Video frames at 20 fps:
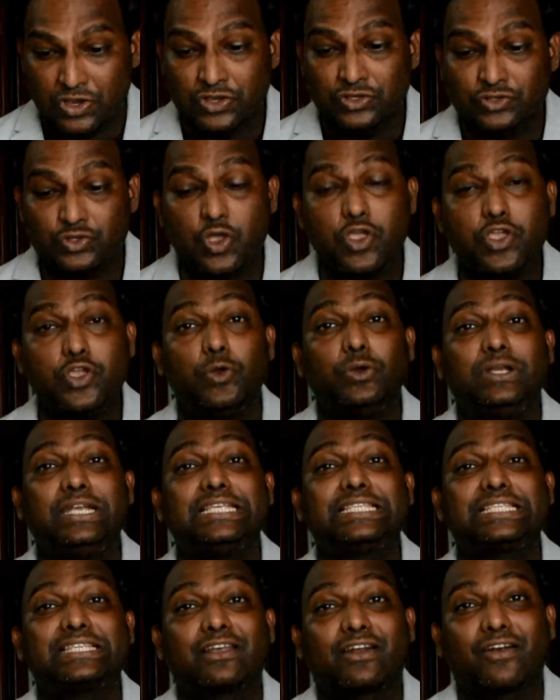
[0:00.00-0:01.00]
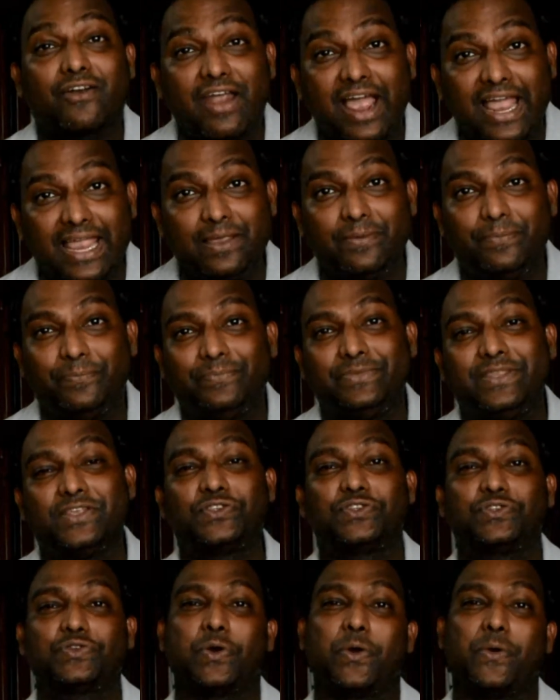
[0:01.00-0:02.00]
So you describe the
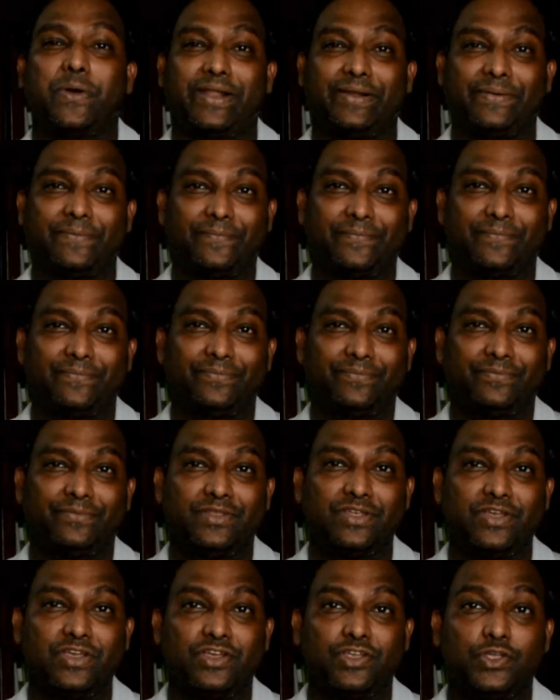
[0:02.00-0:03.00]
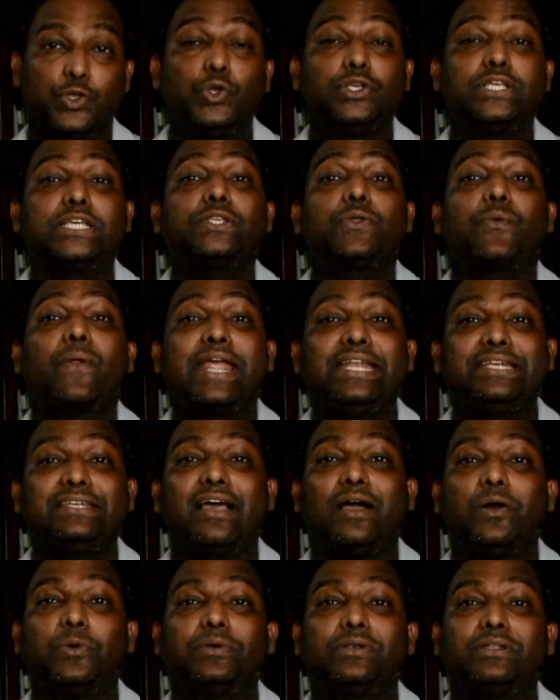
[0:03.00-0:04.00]
story. You just write
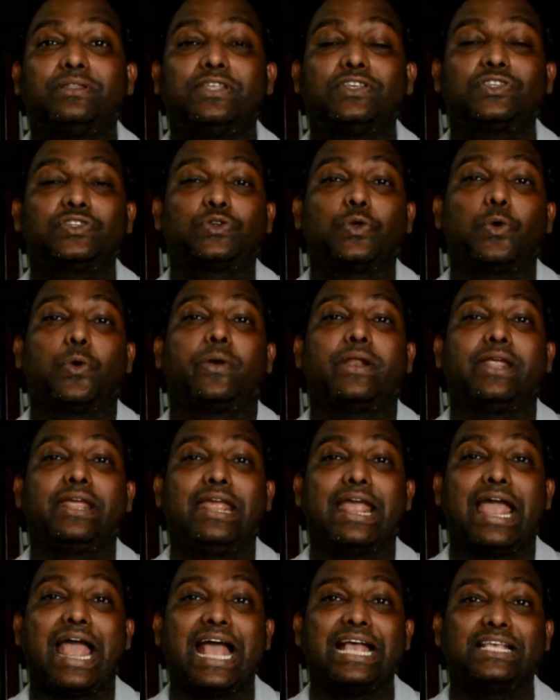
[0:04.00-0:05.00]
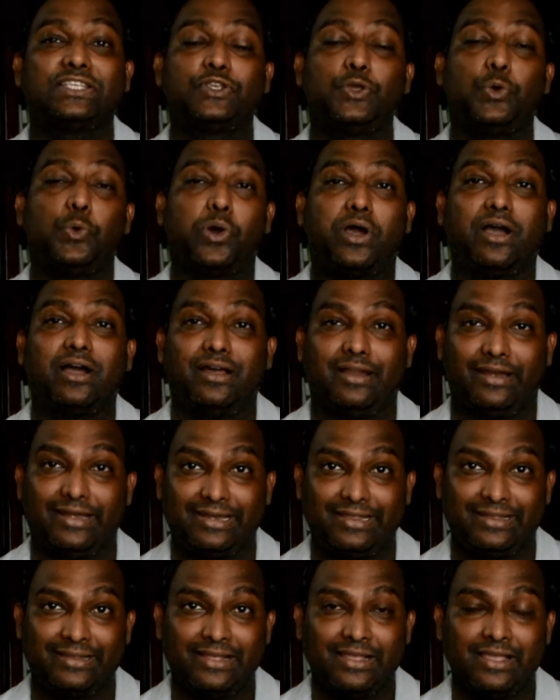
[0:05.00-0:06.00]
out the story as you
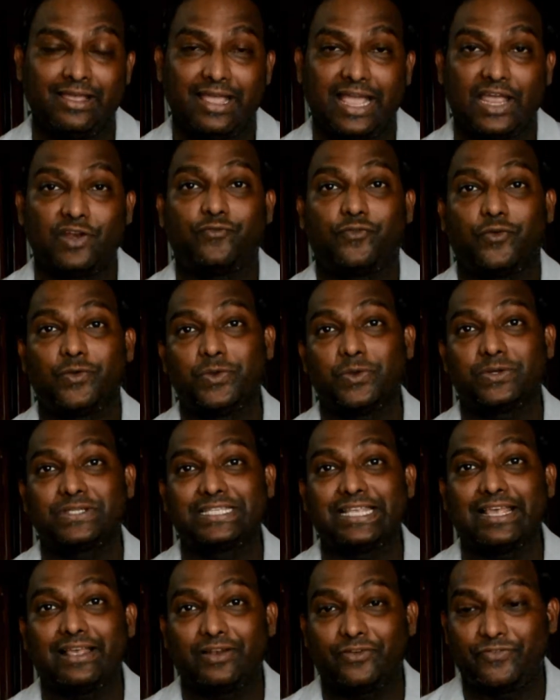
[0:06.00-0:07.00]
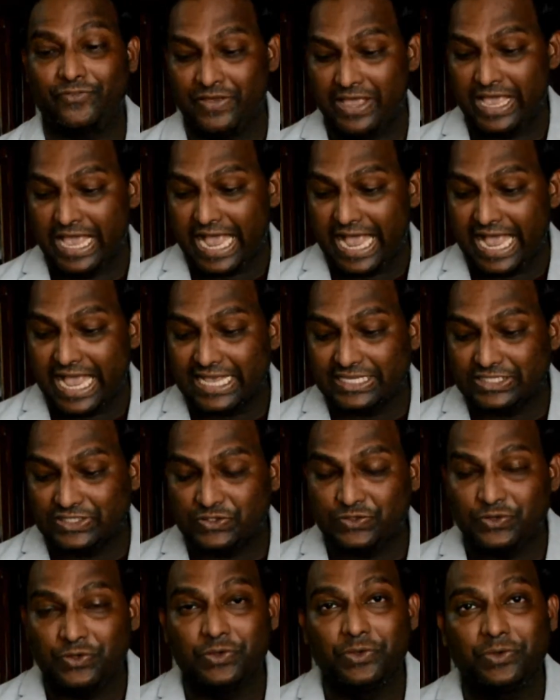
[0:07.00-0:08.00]
heard and for yourself
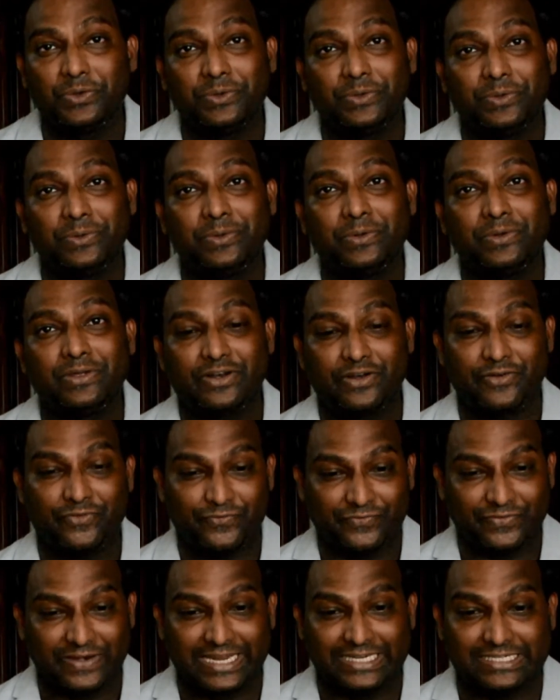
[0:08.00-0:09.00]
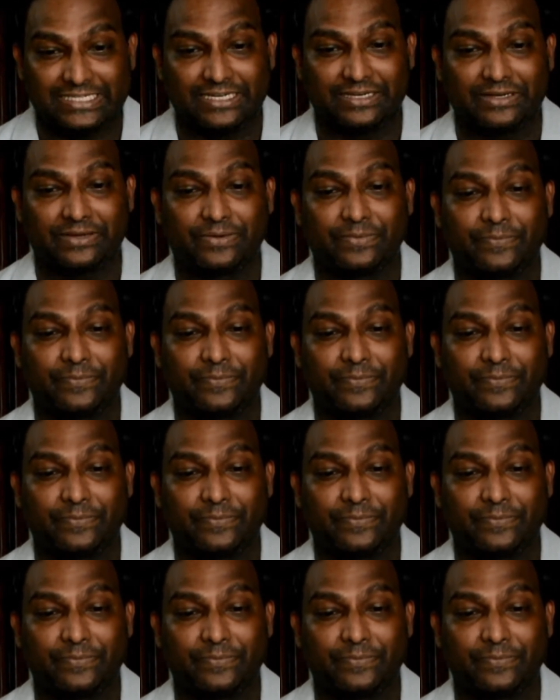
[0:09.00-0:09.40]
as you reflected.